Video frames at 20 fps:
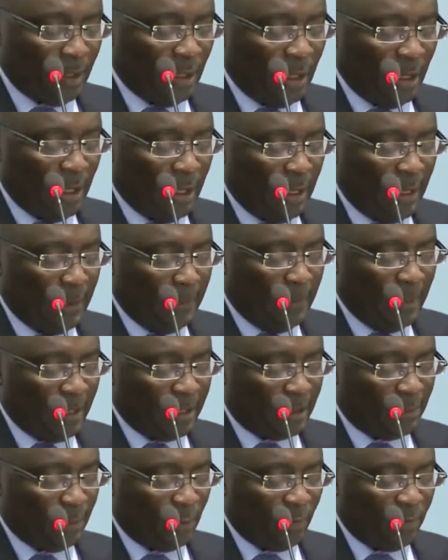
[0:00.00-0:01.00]

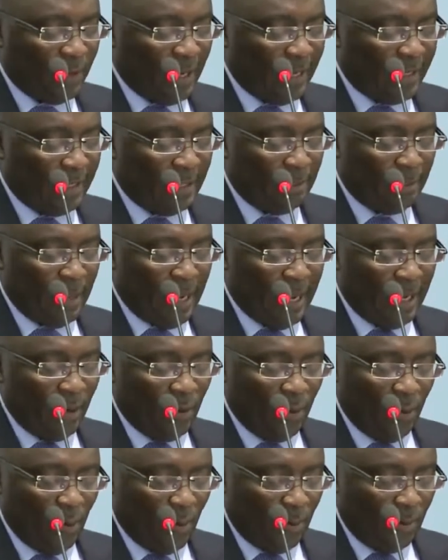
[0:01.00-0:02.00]
as provided by
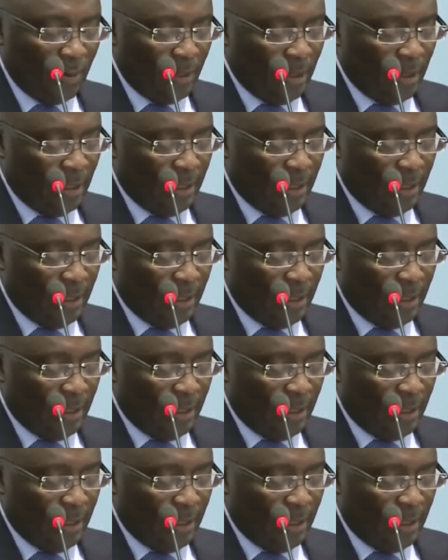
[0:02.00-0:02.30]
law.